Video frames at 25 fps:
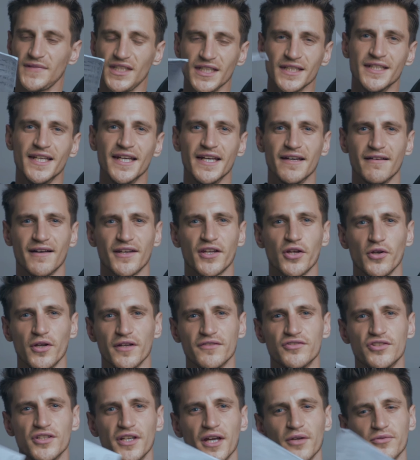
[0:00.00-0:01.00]
in here, I don't know
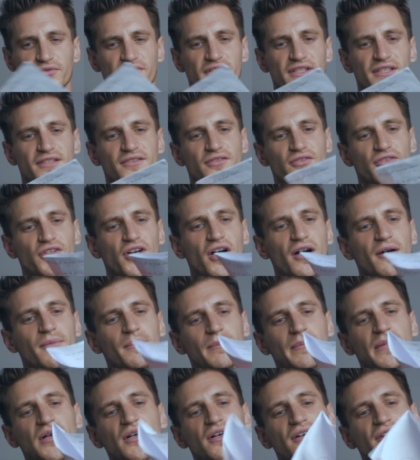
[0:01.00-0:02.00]
if she knows this or not,
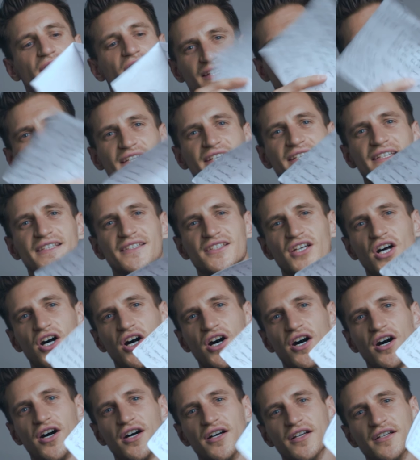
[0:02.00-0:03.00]
but these
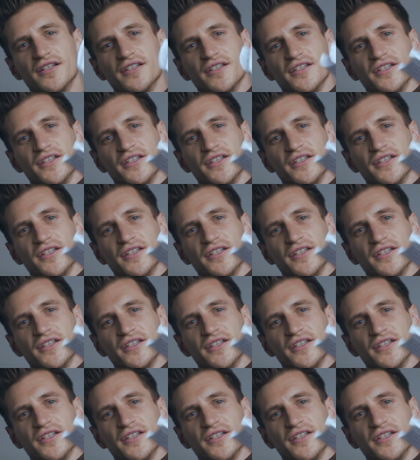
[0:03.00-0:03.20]
are